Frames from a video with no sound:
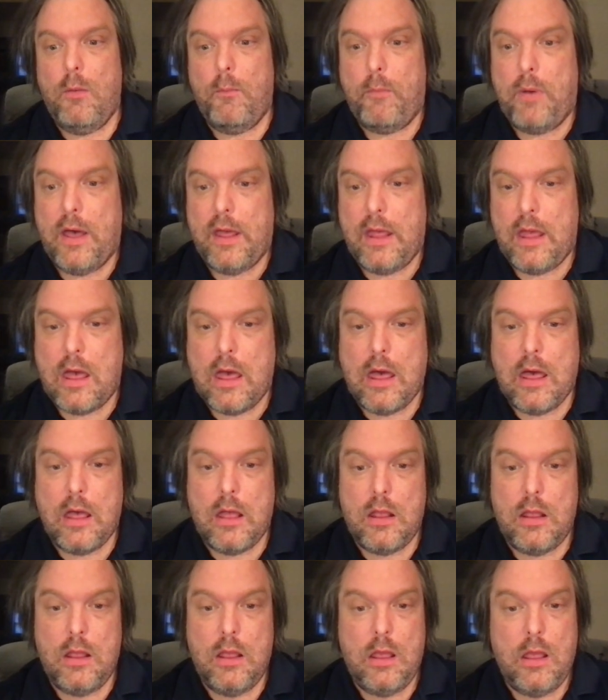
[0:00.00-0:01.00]
but
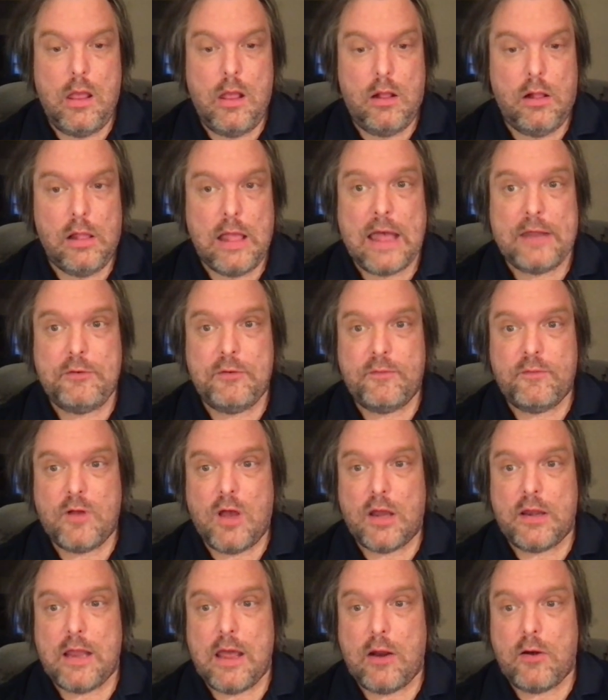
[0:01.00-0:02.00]
glad to have
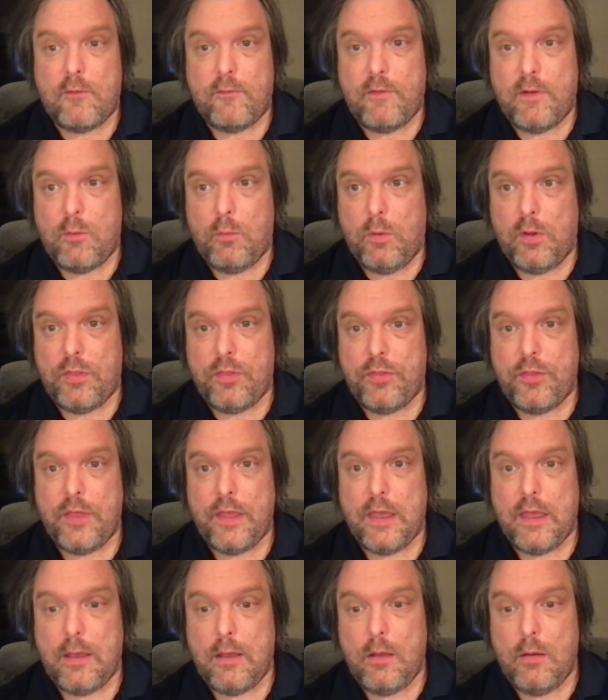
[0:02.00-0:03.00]
gotten out of it with
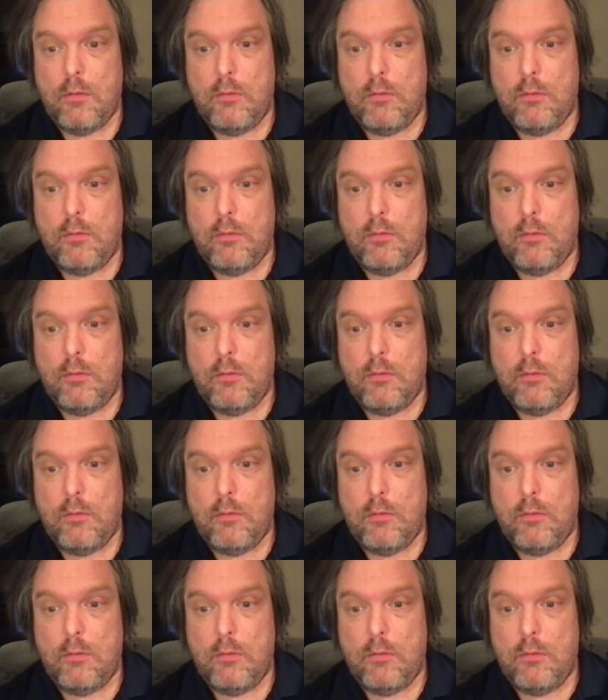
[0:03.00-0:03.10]
the